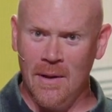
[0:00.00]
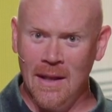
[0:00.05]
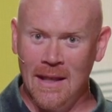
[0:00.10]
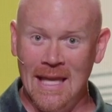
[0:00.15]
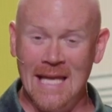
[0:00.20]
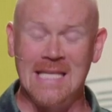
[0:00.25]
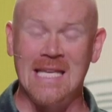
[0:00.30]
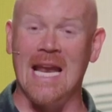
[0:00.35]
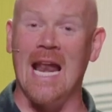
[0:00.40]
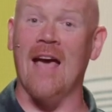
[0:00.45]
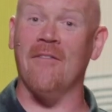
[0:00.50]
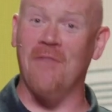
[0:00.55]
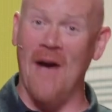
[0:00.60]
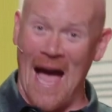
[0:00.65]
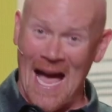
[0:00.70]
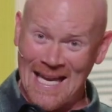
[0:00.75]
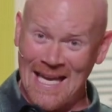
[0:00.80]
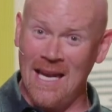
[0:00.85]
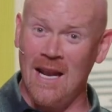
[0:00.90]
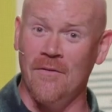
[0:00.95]
Listen, if
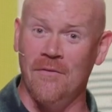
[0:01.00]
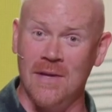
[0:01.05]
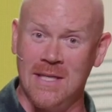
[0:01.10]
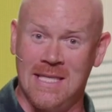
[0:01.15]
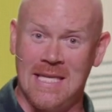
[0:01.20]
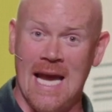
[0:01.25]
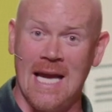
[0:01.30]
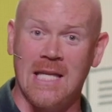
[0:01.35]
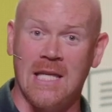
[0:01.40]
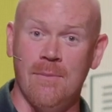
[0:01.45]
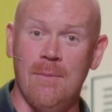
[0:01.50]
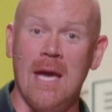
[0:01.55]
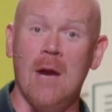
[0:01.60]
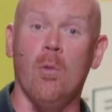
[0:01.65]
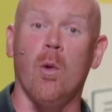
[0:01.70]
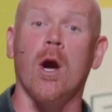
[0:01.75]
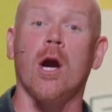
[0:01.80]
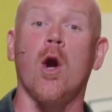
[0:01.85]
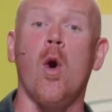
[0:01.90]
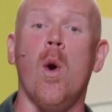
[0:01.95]
I get a vasectomy,
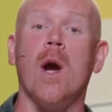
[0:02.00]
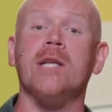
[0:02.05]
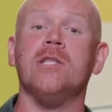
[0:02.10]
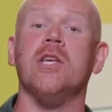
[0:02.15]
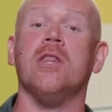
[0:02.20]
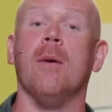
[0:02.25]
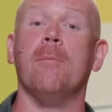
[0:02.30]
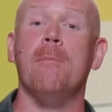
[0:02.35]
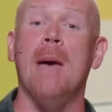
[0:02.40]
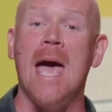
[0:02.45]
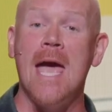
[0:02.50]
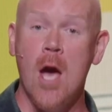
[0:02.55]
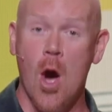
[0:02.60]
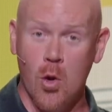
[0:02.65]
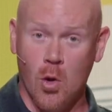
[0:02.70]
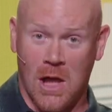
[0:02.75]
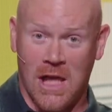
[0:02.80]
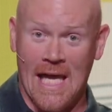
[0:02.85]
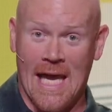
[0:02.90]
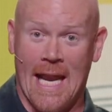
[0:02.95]
we're going to the
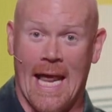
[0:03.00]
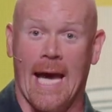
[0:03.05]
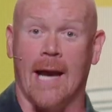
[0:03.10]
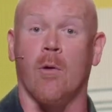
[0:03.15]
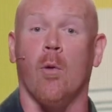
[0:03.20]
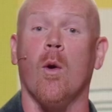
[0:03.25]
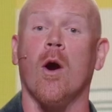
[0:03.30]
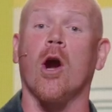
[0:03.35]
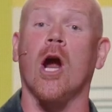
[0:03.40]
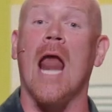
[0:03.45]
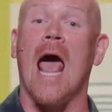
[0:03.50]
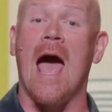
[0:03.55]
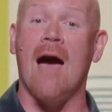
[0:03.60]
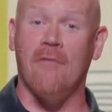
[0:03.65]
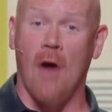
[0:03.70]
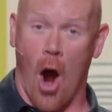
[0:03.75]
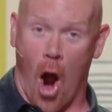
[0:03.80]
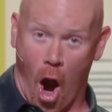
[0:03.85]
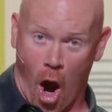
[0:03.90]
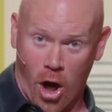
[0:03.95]
Mayo Clinic. We're going to
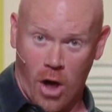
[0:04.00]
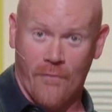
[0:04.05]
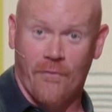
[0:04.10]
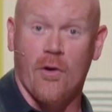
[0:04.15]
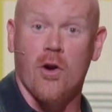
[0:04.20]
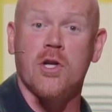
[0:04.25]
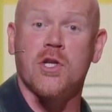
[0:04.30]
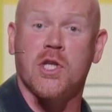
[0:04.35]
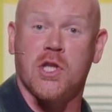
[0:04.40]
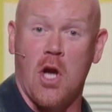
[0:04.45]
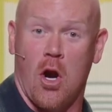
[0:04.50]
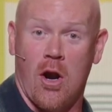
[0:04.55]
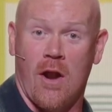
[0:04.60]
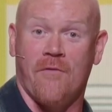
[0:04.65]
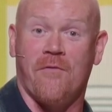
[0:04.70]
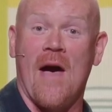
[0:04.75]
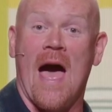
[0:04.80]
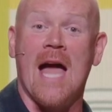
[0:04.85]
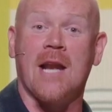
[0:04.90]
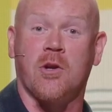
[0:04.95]
have a Harvard
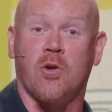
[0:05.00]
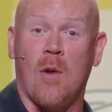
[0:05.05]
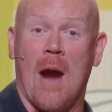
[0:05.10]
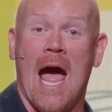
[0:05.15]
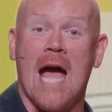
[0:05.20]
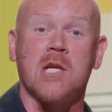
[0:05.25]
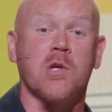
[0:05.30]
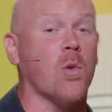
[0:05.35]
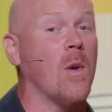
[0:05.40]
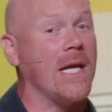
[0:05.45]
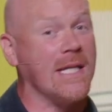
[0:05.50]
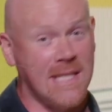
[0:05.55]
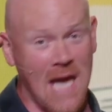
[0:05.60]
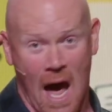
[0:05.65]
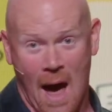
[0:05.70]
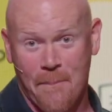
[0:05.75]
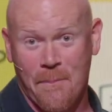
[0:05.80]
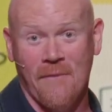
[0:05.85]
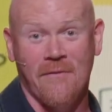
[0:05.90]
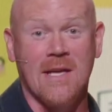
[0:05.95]
certified graduate,
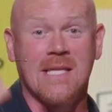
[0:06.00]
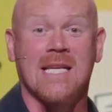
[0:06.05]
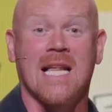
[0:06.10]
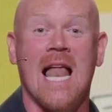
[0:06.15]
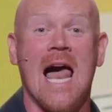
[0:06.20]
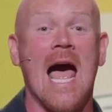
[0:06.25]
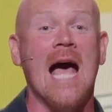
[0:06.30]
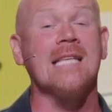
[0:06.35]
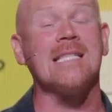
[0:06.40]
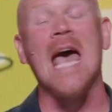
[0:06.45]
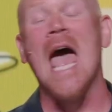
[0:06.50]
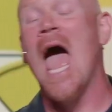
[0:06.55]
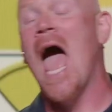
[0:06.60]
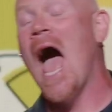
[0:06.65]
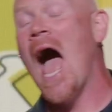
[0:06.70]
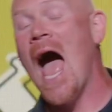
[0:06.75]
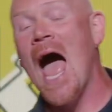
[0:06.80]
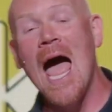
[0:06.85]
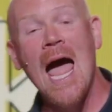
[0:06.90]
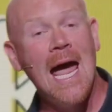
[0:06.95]
top of his class.
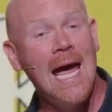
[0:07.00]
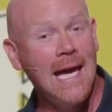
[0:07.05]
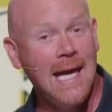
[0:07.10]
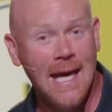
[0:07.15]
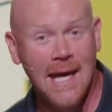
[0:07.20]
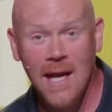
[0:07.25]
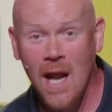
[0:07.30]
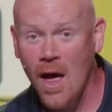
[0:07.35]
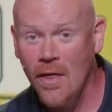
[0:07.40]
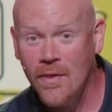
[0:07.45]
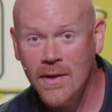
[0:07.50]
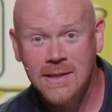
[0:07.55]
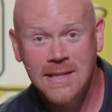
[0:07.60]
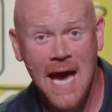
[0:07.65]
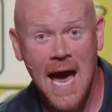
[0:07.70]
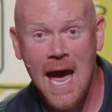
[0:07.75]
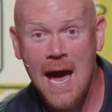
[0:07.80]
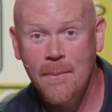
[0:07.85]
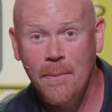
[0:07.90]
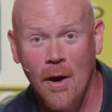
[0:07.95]
I ain't getting on the
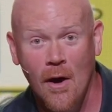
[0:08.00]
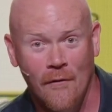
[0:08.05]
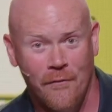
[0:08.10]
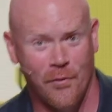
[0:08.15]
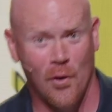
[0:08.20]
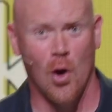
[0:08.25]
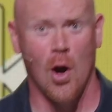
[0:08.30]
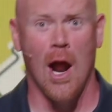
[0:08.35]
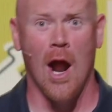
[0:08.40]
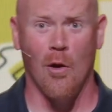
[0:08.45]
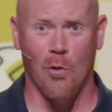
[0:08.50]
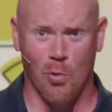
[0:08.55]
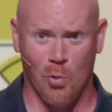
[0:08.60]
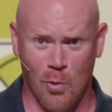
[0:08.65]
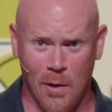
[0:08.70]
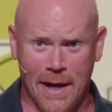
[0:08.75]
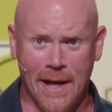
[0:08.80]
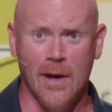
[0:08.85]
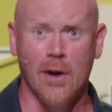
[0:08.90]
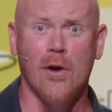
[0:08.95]
table for a
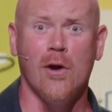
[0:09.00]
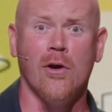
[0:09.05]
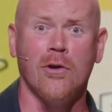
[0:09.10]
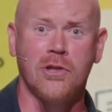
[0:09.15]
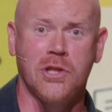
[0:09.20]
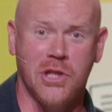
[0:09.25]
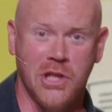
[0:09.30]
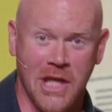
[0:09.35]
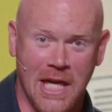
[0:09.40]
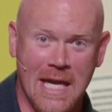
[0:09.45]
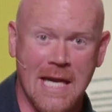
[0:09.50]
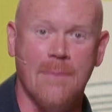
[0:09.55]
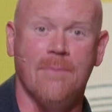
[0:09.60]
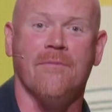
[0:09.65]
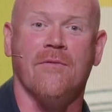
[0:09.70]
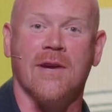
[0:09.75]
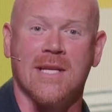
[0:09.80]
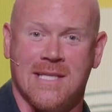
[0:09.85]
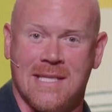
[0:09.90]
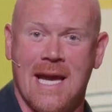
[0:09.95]
real
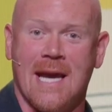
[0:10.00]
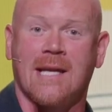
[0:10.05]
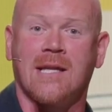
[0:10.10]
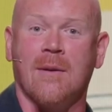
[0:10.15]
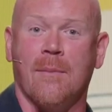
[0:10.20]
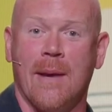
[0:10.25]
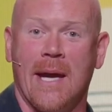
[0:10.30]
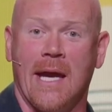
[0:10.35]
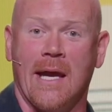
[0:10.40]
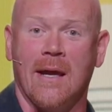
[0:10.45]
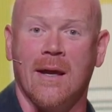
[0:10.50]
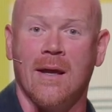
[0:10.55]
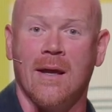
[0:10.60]
cheap vasectomy.